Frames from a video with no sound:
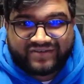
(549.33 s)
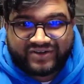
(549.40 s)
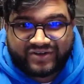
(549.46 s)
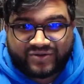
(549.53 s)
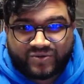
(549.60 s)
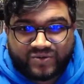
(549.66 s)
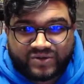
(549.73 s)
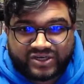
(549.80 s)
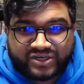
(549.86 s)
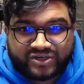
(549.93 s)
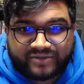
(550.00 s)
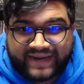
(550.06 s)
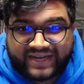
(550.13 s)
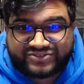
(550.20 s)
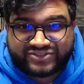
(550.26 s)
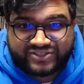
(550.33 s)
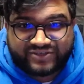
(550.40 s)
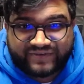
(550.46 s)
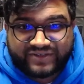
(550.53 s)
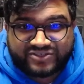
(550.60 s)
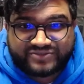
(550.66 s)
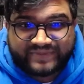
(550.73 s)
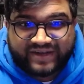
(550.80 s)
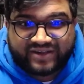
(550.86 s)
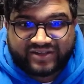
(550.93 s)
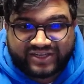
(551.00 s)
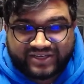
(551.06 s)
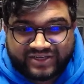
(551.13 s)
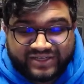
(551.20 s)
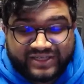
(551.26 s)
in a holding or pass interference
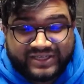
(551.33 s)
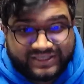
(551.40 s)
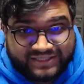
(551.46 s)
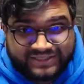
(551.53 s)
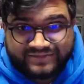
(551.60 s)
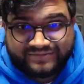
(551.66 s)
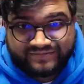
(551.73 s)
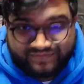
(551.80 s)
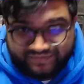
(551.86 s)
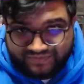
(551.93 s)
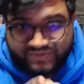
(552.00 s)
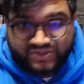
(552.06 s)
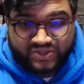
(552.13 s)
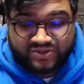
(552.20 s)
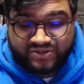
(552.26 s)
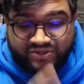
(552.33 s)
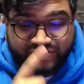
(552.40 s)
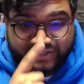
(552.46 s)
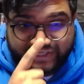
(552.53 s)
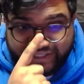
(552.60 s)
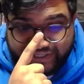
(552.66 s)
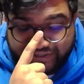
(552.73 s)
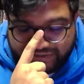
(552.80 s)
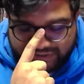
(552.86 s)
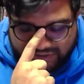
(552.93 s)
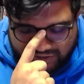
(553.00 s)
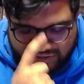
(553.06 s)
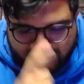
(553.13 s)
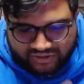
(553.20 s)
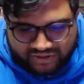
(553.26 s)
penalty. You'll learn, kid.
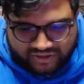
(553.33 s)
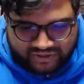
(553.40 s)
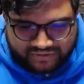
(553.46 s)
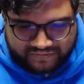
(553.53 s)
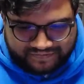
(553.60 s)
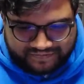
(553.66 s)
You'll learn.